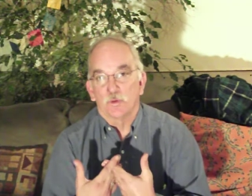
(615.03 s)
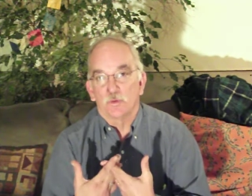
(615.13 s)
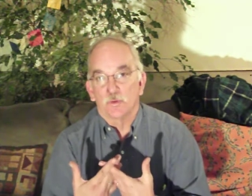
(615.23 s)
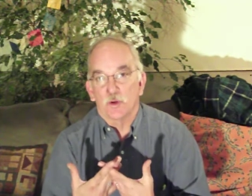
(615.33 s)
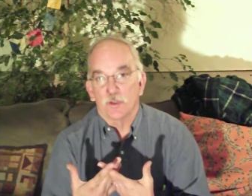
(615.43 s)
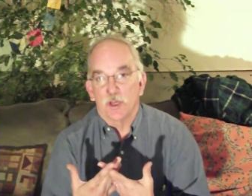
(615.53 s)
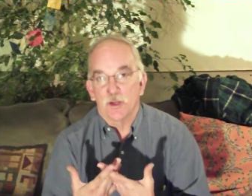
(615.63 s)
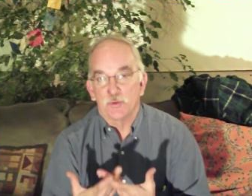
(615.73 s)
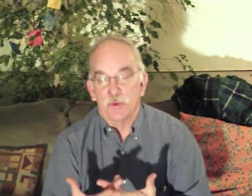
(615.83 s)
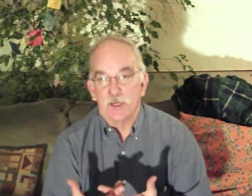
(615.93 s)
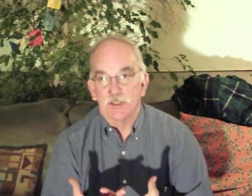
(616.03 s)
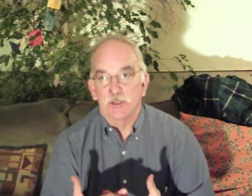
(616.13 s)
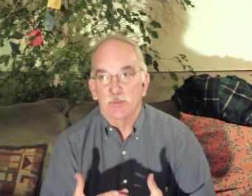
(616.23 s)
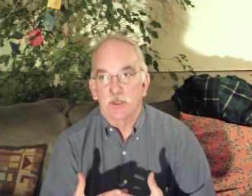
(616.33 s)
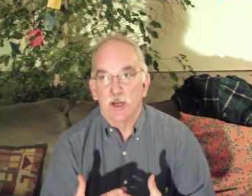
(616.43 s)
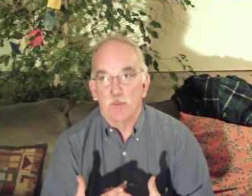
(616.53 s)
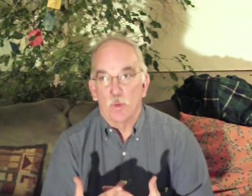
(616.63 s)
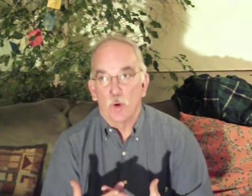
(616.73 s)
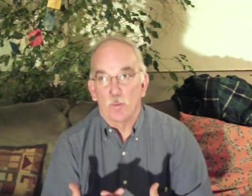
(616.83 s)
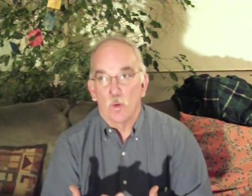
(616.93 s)
certain countries become
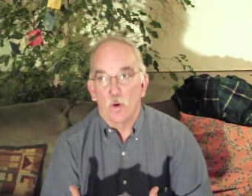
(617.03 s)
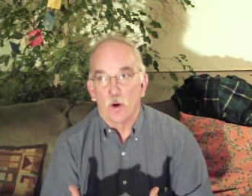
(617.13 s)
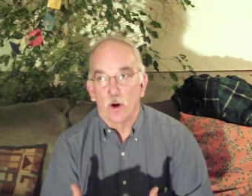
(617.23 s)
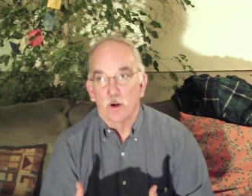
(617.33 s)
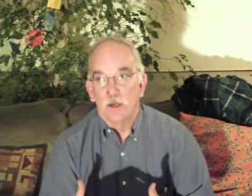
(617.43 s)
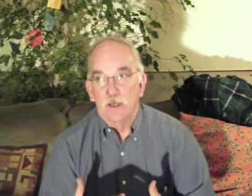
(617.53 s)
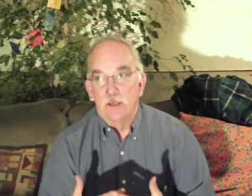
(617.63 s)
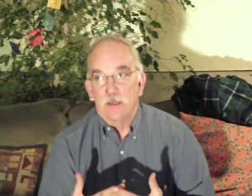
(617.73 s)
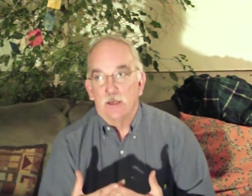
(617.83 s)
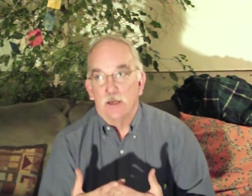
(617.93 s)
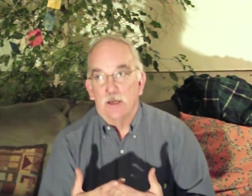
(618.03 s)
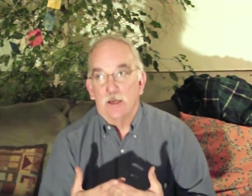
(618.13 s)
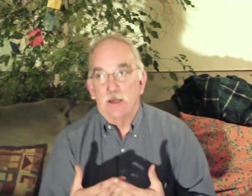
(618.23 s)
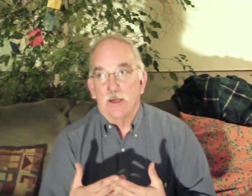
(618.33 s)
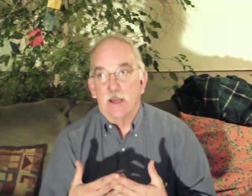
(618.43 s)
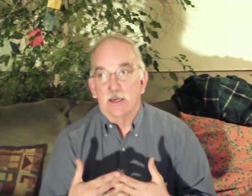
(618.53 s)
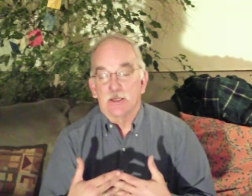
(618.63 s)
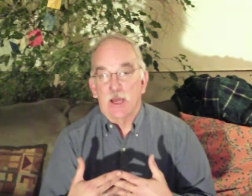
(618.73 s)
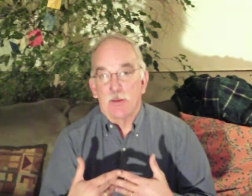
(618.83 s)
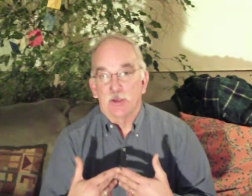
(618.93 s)
more and more
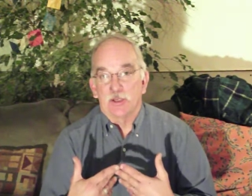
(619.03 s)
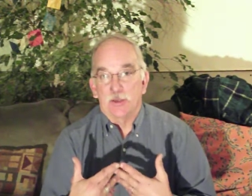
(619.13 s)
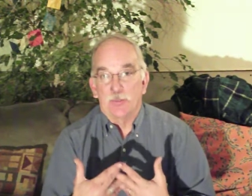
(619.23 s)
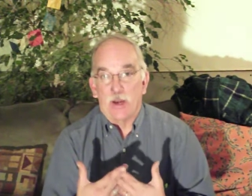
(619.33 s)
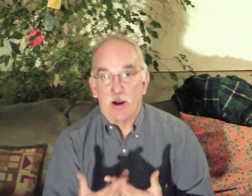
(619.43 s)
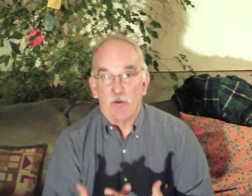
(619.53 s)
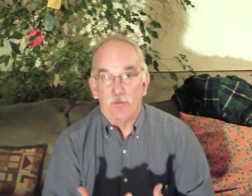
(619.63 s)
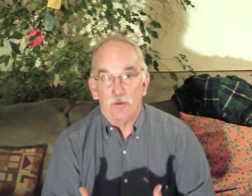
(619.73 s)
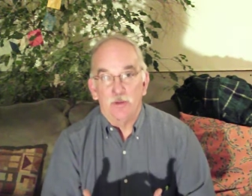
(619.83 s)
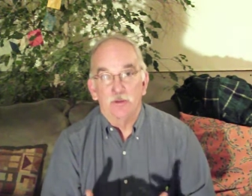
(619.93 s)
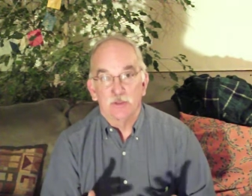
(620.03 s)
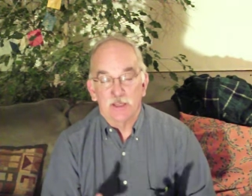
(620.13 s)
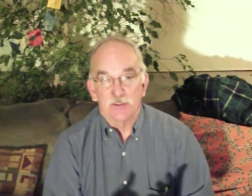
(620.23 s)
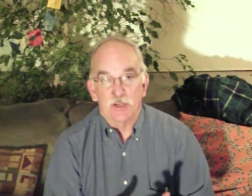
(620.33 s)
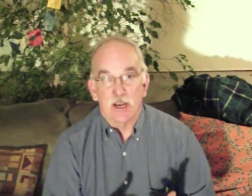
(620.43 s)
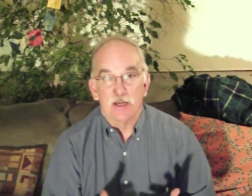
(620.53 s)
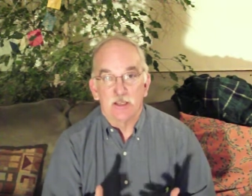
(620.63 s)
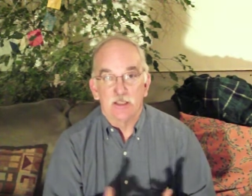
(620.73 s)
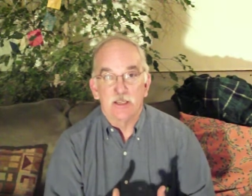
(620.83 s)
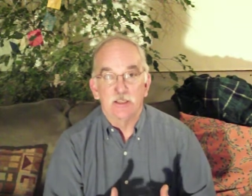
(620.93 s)
economically powerful, like China
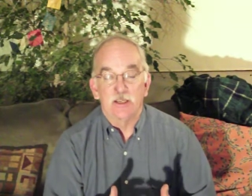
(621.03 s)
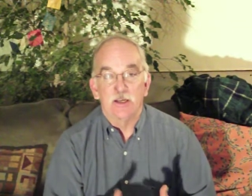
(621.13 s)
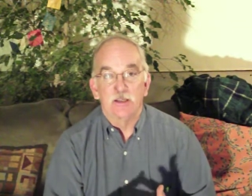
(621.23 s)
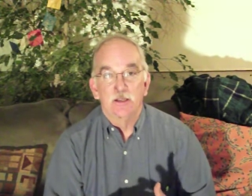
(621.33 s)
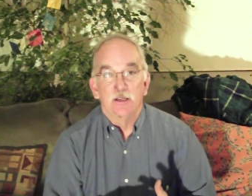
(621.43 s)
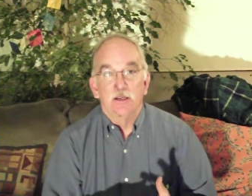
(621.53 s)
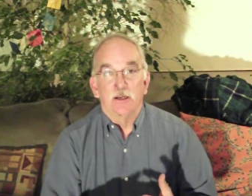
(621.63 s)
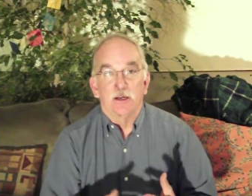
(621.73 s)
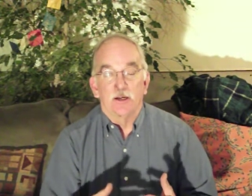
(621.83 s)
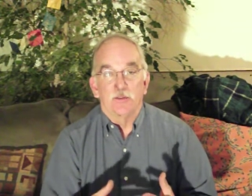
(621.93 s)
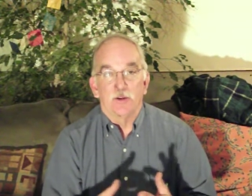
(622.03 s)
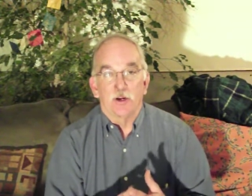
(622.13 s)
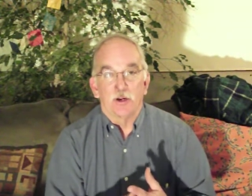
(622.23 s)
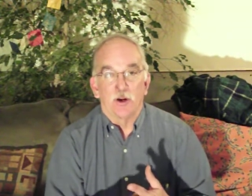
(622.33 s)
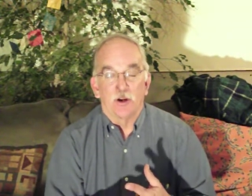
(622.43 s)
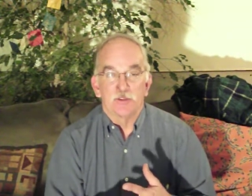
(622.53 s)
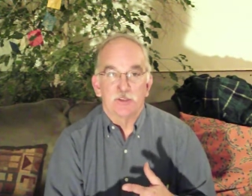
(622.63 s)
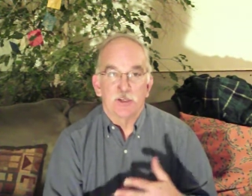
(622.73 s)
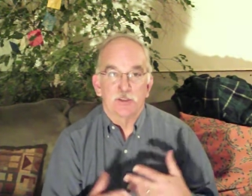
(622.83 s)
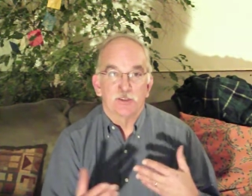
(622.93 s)
and India, their
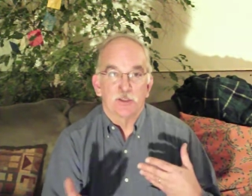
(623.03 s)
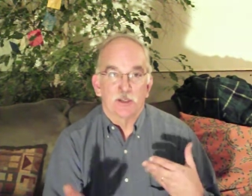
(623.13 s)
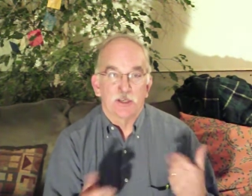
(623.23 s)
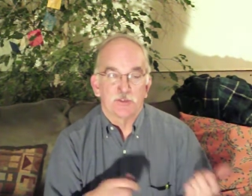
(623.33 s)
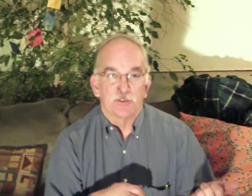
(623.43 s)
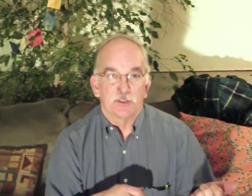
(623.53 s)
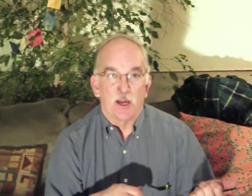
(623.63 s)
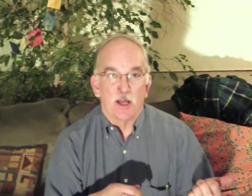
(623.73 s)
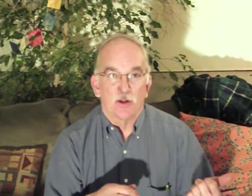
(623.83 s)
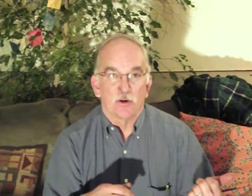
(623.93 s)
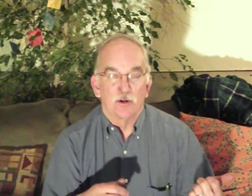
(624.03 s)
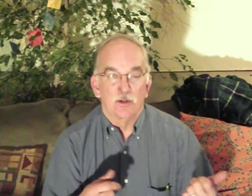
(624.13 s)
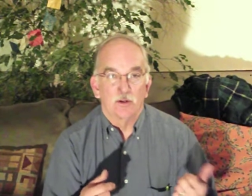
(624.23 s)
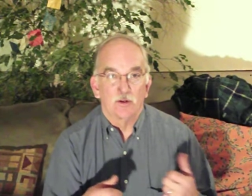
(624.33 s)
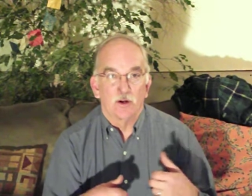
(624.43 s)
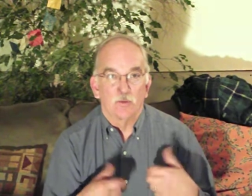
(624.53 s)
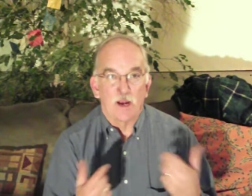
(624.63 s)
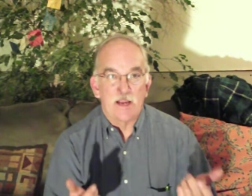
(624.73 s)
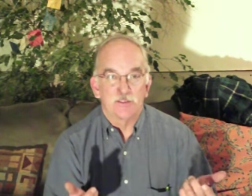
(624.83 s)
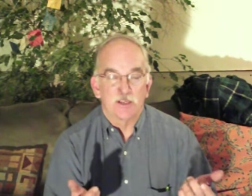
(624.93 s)
currencies against the dollar are
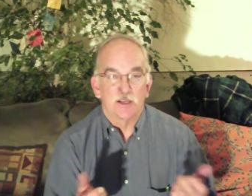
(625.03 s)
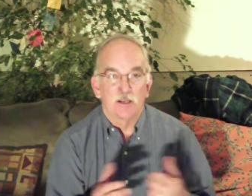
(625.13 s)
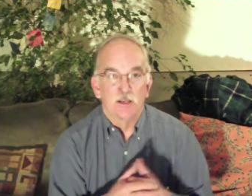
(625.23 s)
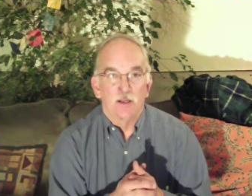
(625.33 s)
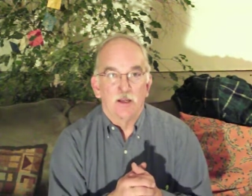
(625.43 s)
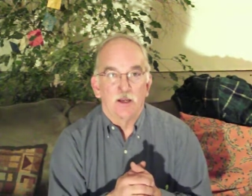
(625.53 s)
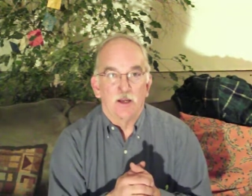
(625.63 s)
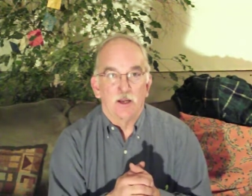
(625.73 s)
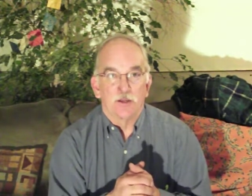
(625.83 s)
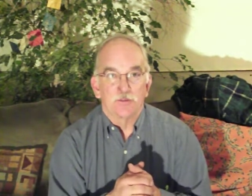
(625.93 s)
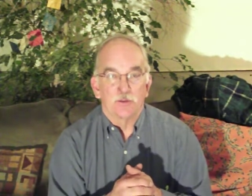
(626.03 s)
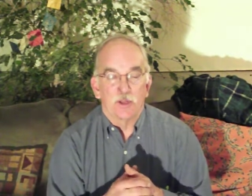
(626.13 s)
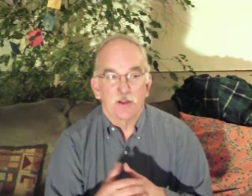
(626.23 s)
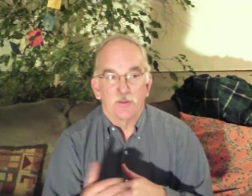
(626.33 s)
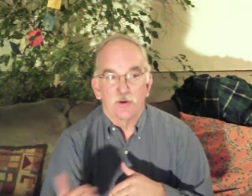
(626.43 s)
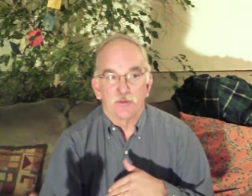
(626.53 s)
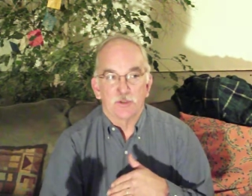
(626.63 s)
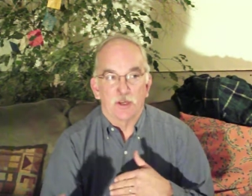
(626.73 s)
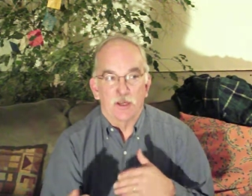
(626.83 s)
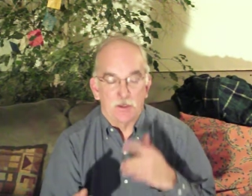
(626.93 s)
rising, so that there's
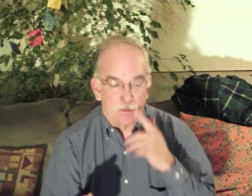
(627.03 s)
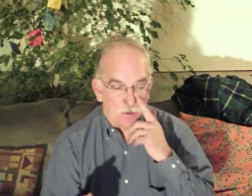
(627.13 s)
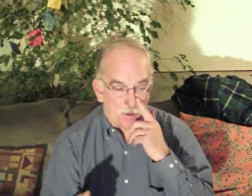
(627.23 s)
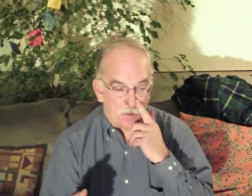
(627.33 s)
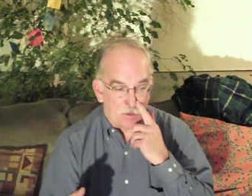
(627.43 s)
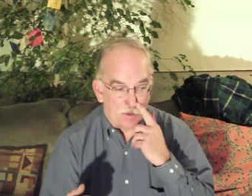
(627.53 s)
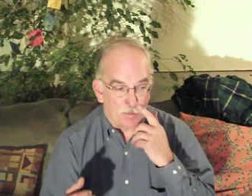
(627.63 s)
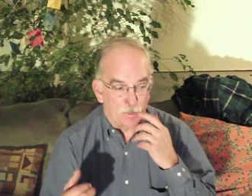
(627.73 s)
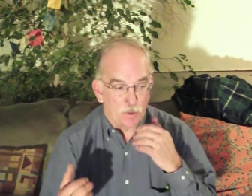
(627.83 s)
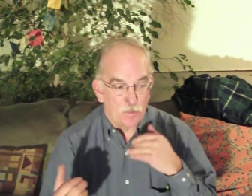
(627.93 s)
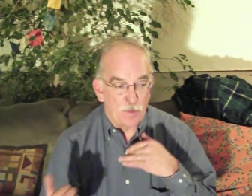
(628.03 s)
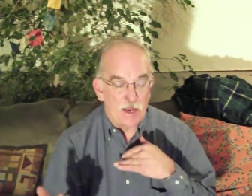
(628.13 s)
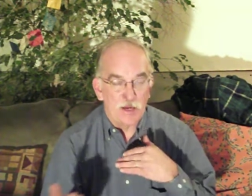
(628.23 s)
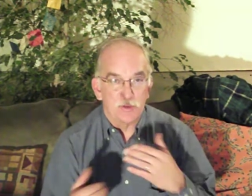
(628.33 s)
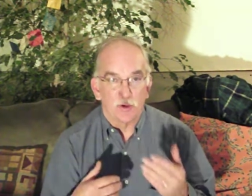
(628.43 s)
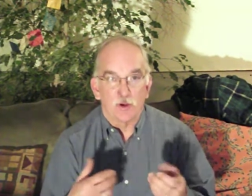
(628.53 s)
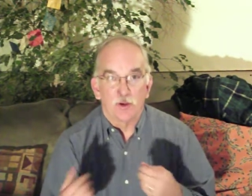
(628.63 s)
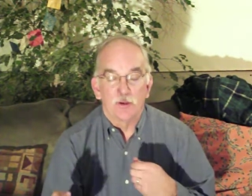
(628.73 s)
a major